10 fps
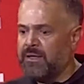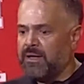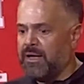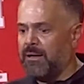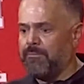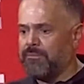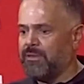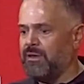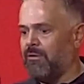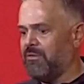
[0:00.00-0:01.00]

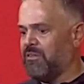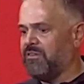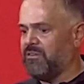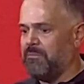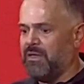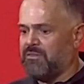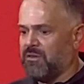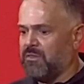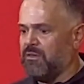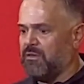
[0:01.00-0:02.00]
This isn't me as a
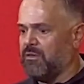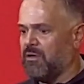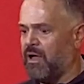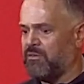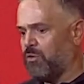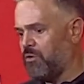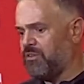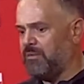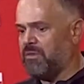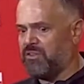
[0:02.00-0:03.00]
I told our
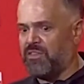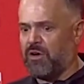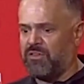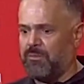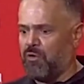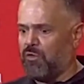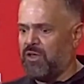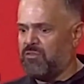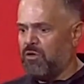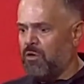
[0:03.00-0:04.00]
team this, and I think our team
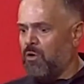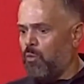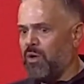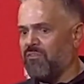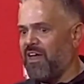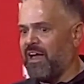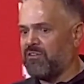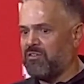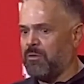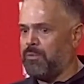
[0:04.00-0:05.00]
agrees. We have
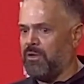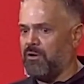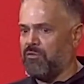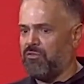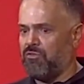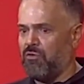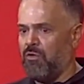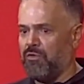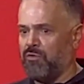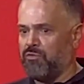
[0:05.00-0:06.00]
excellent players
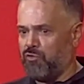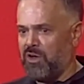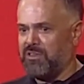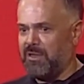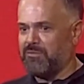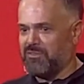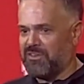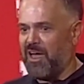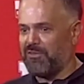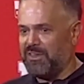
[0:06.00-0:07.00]
on the trade teams and the
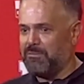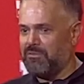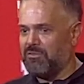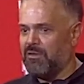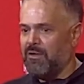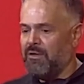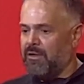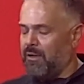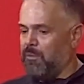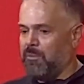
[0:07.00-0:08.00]
scout teams.
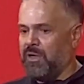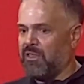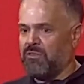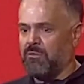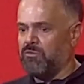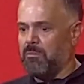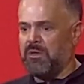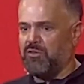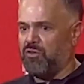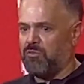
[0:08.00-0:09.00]
we got, you know,
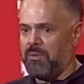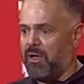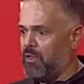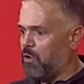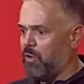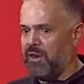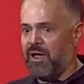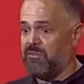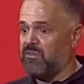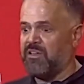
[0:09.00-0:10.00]
Demetrius Bell and Quinton
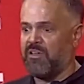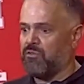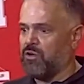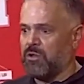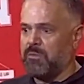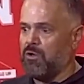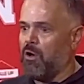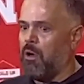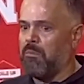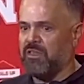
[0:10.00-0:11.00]
Ice. These guys are going to be
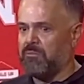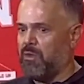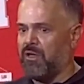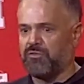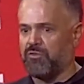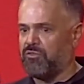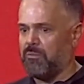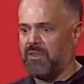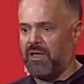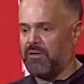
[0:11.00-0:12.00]
unbelievable Huskers
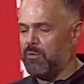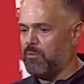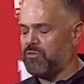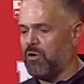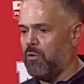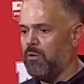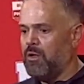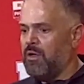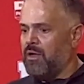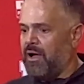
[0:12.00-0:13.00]
someday, you know. So
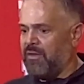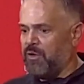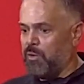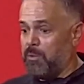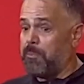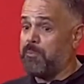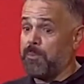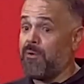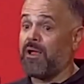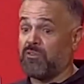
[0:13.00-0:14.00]
I think
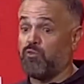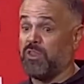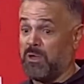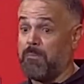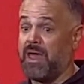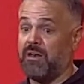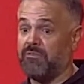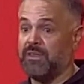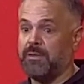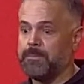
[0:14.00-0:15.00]
we practiced really
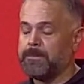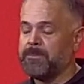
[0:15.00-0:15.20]
competitively.